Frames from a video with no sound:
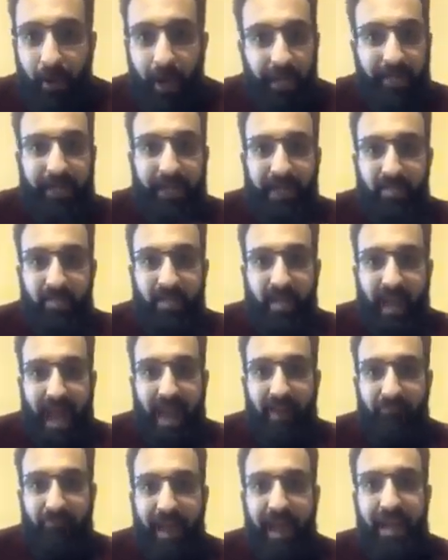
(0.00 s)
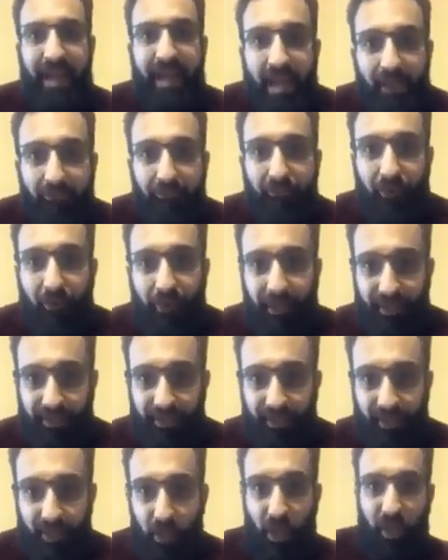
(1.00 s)
He doesn't have any
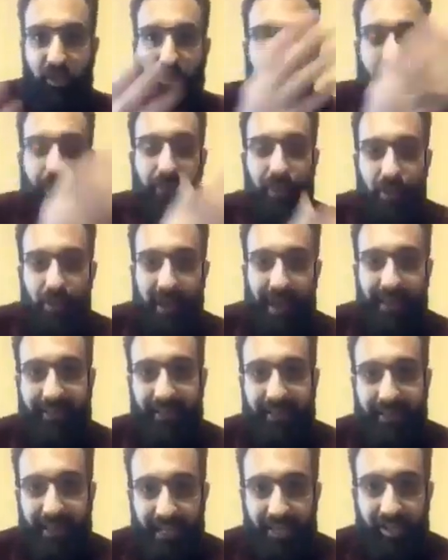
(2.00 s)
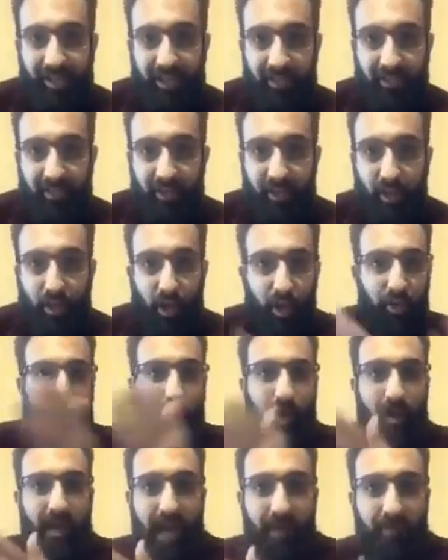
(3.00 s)
influence. Not on the United Nations,
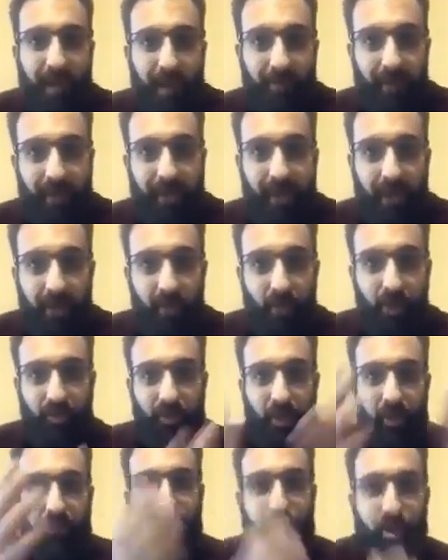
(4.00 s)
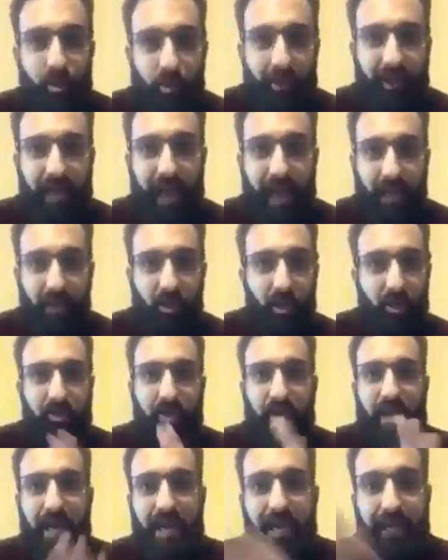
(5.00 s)
not on America, not on the UK,
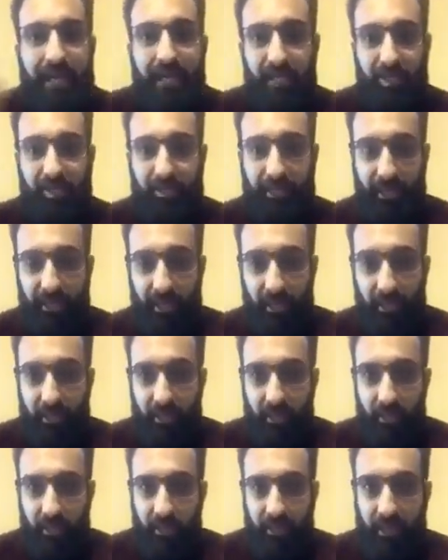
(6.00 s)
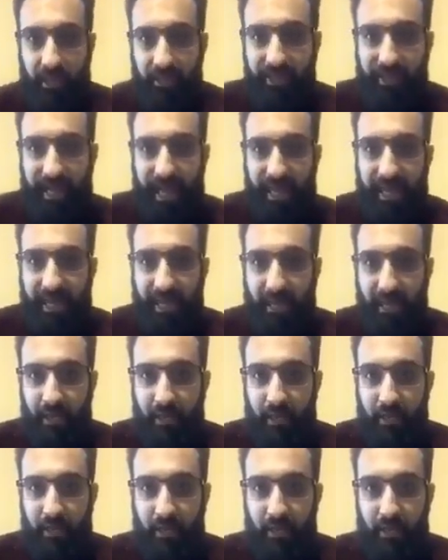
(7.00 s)
not on any country. He's a
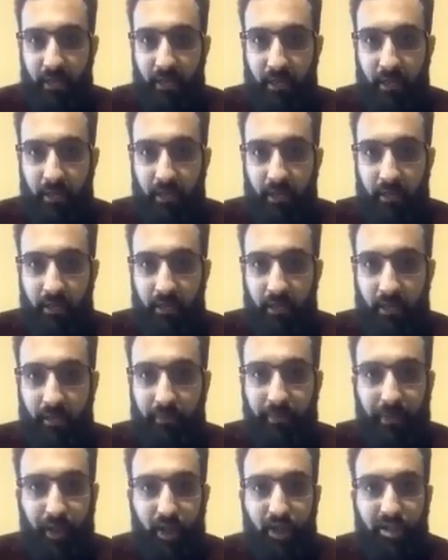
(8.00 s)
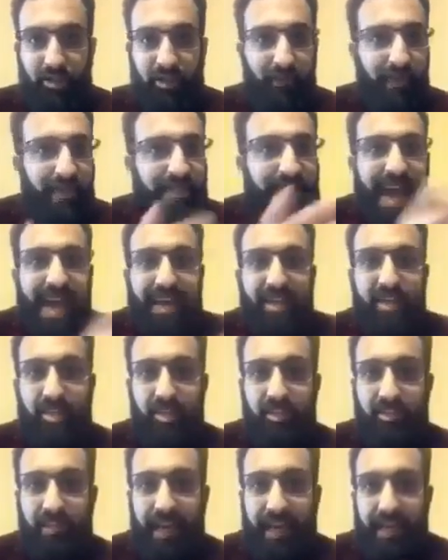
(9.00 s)
nothing. Because of his
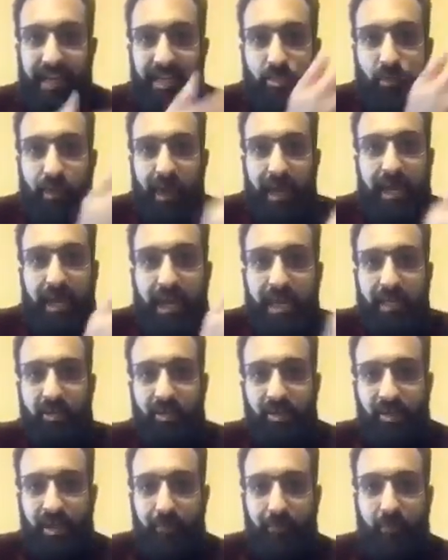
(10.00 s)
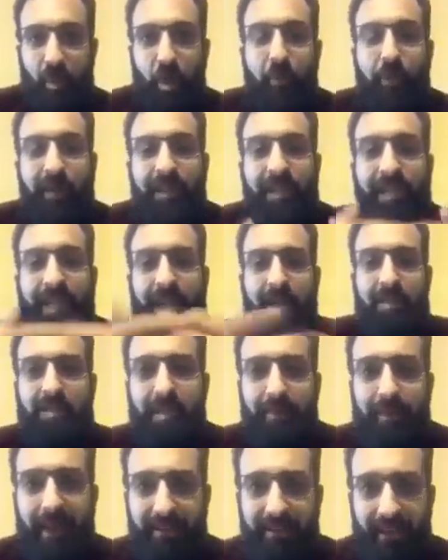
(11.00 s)
actions and his weak leadership, nobody
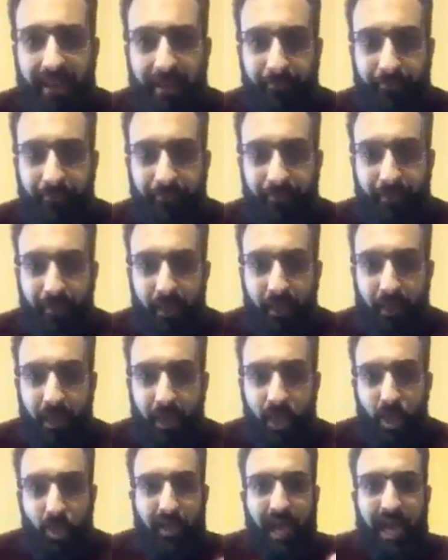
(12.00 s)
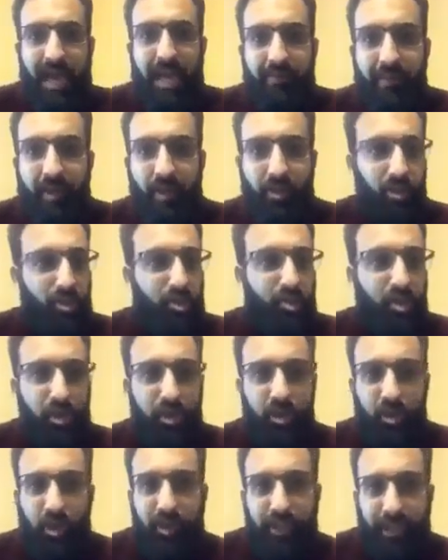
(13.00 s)
cares about him. You can't even
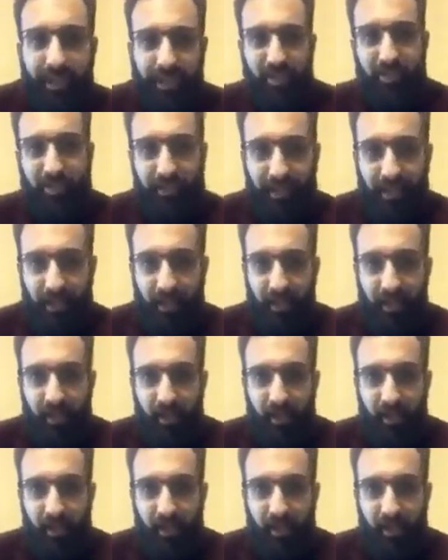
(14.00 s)
control your own country.